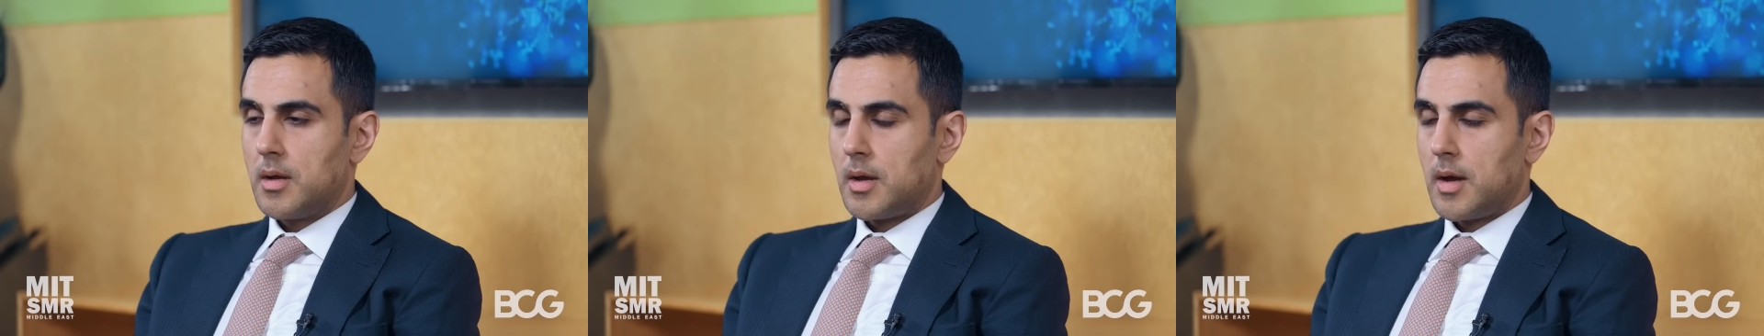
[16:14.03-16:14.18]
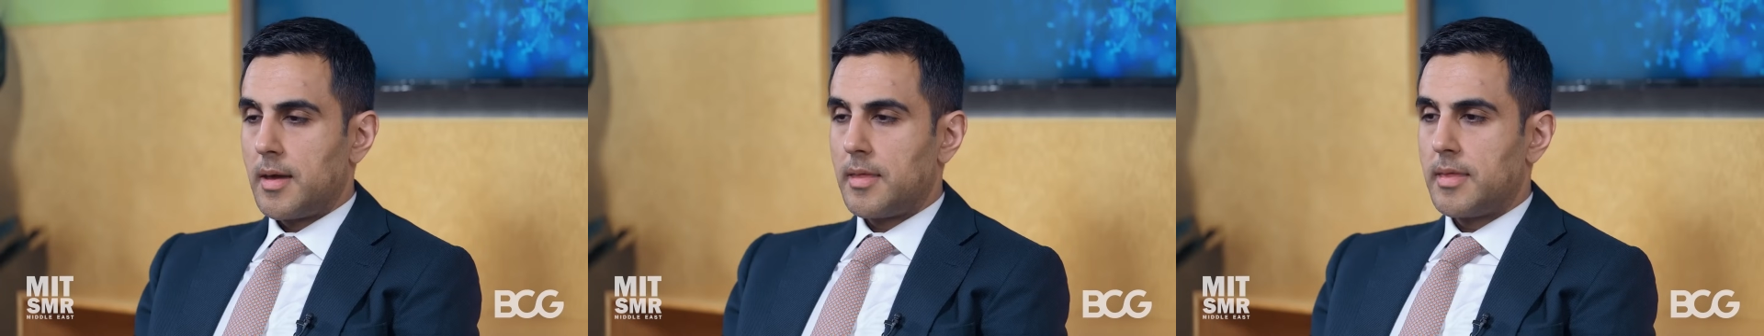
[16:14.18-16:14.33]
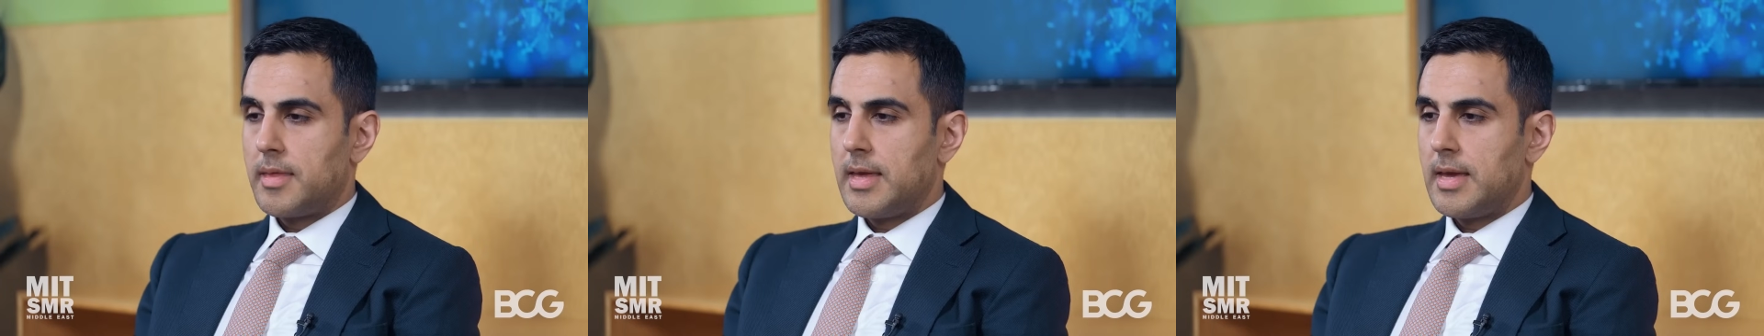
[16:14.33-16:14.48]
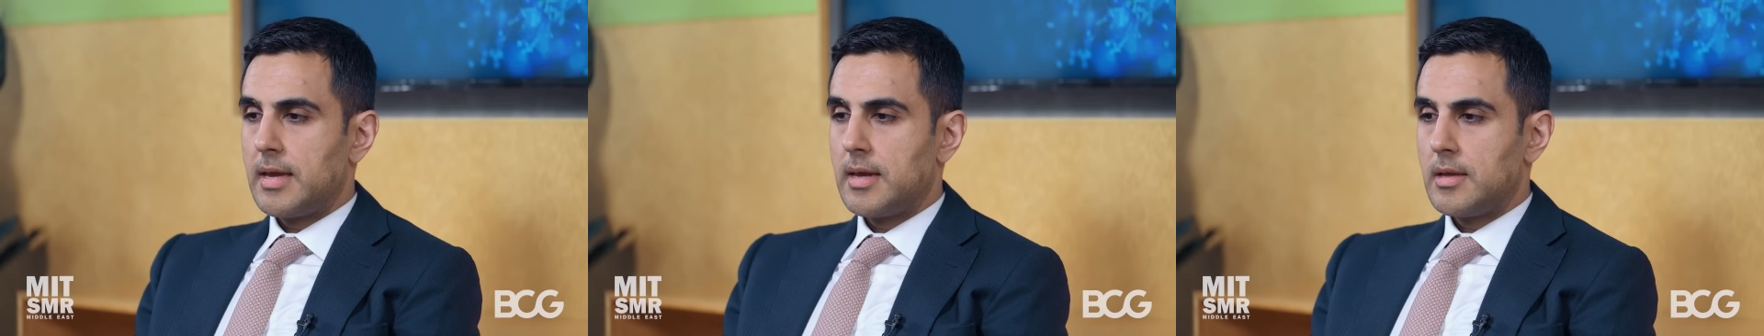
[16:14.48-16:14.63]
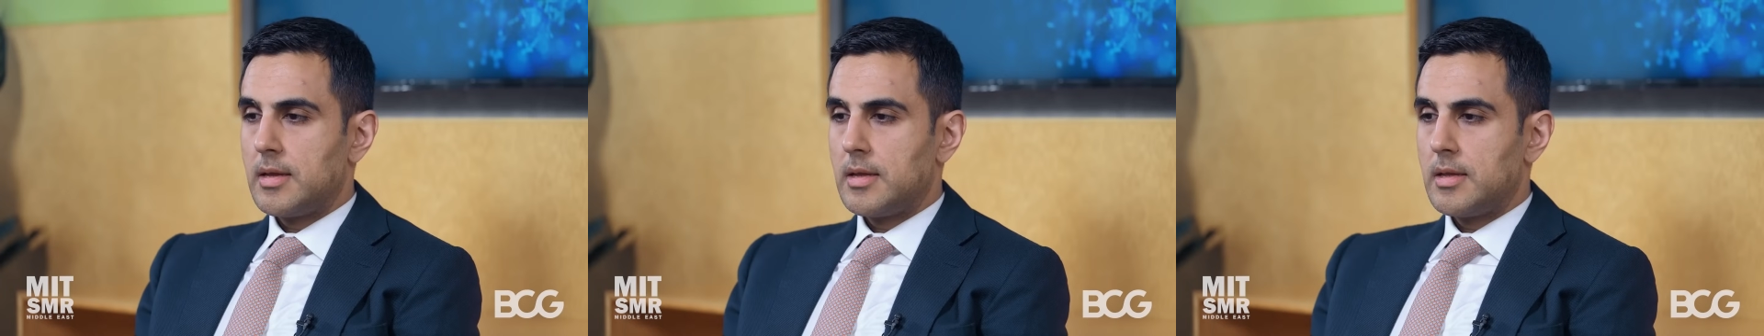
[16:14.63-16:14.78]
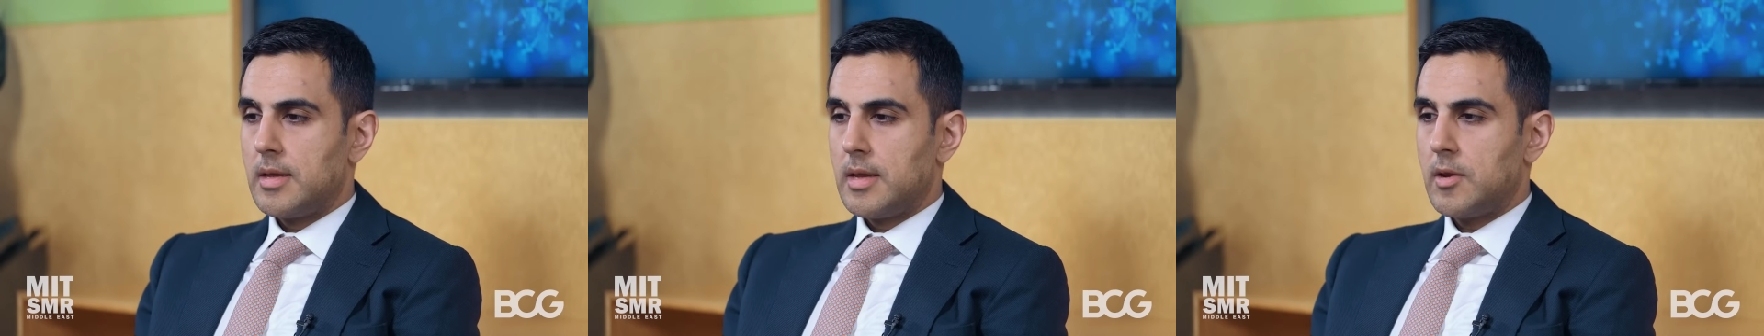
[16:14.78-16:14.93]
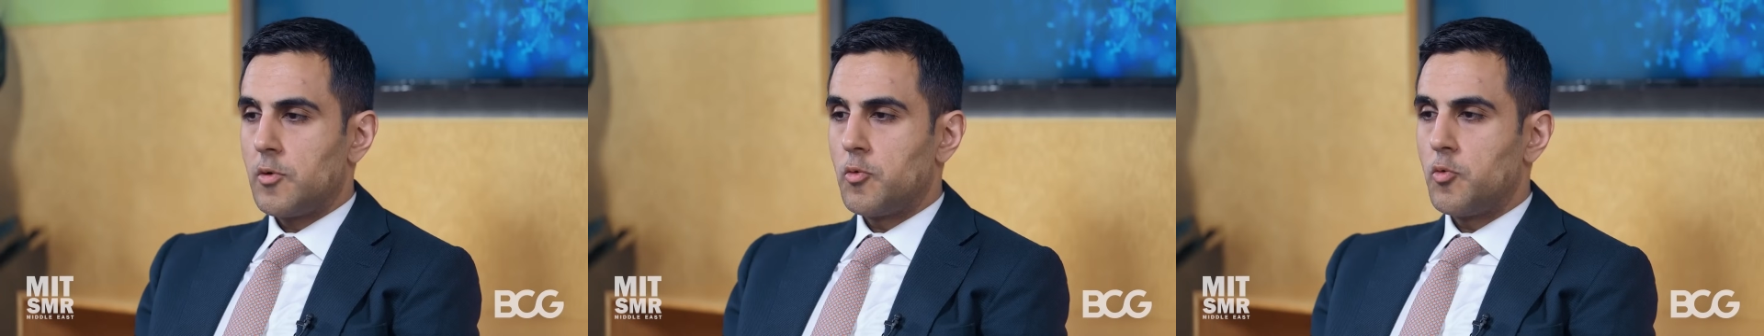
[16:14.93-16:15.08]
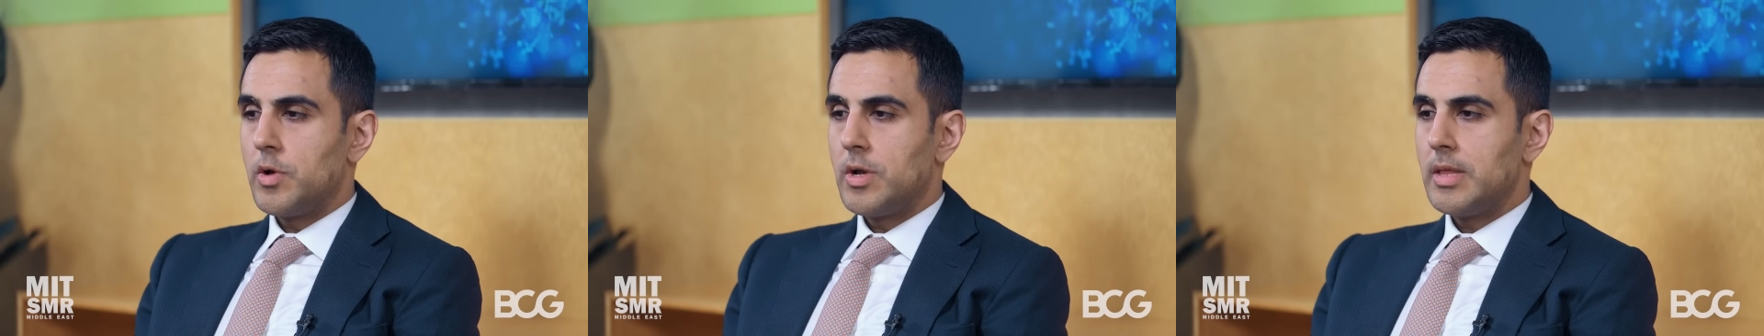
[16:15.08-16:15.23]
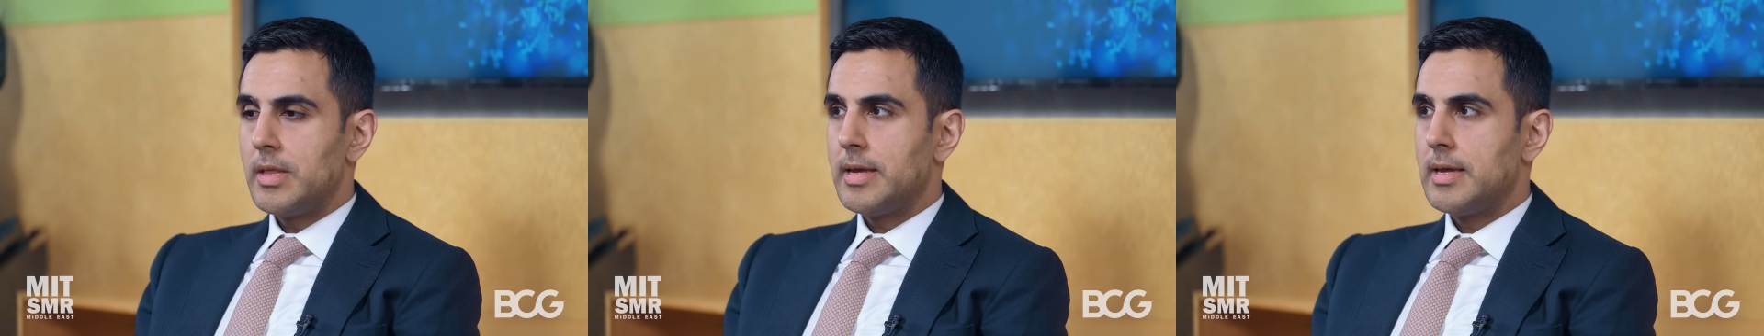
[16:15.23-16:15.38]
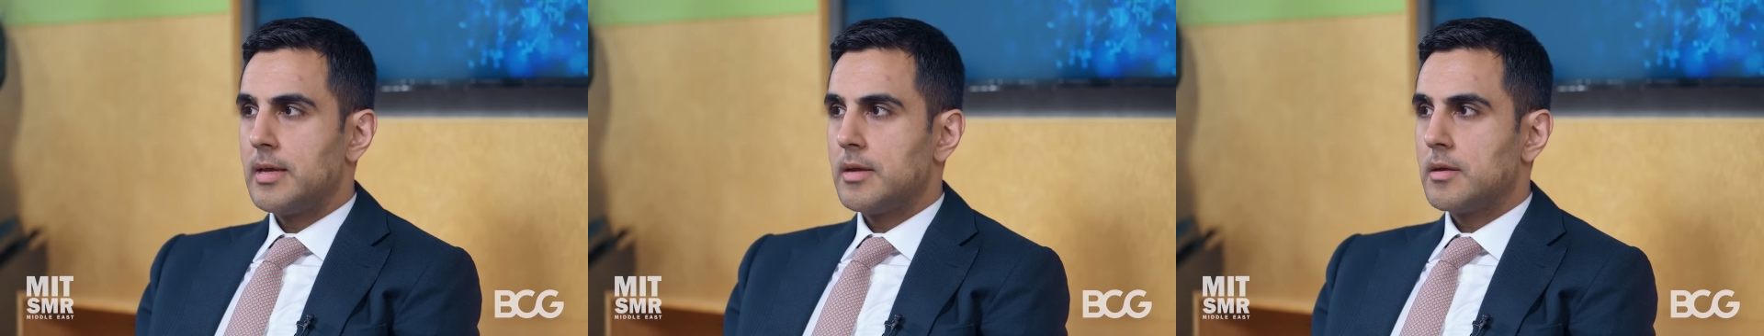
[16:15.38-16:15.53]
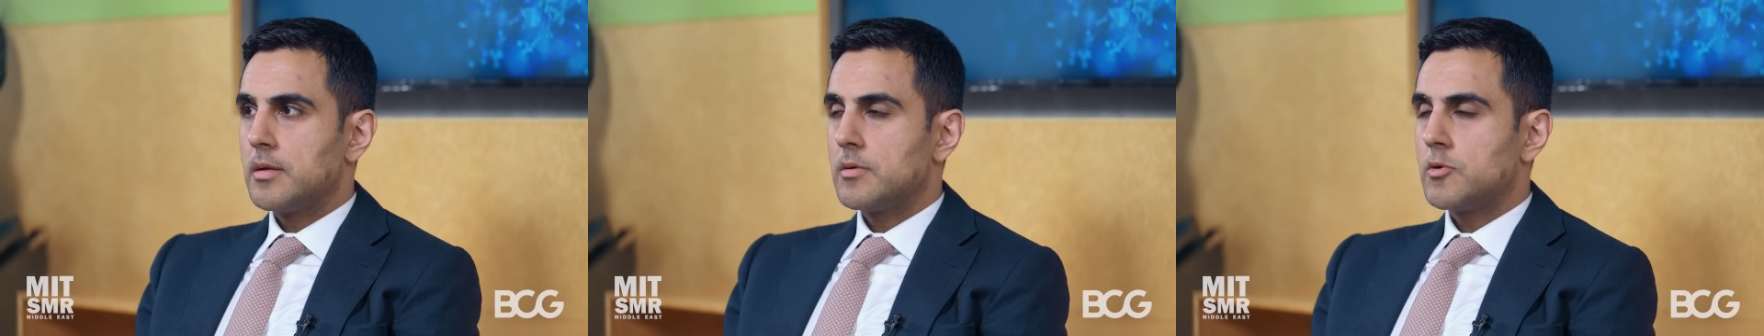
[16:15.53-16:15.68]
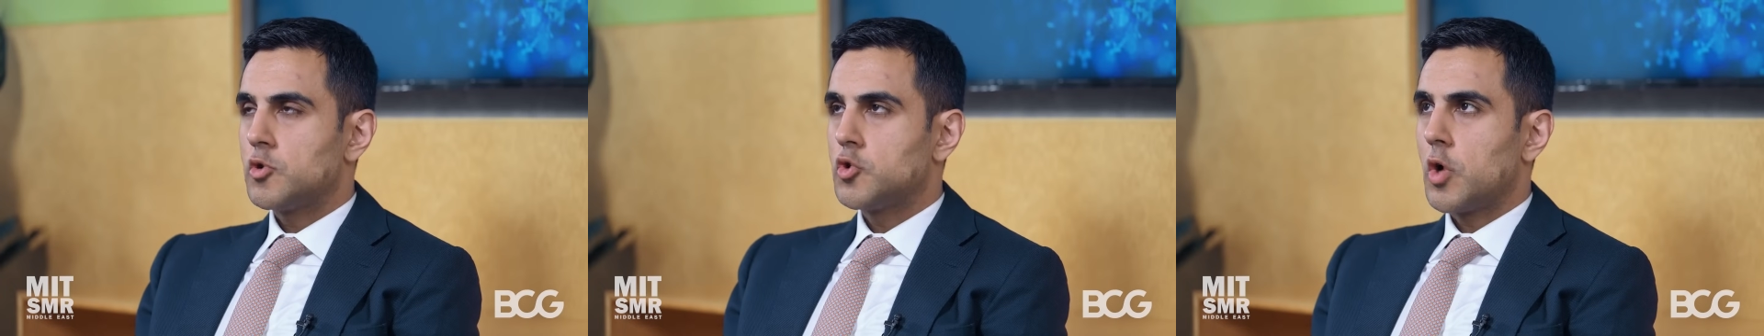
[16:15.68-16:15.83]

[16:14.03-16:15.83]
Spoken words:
I think it really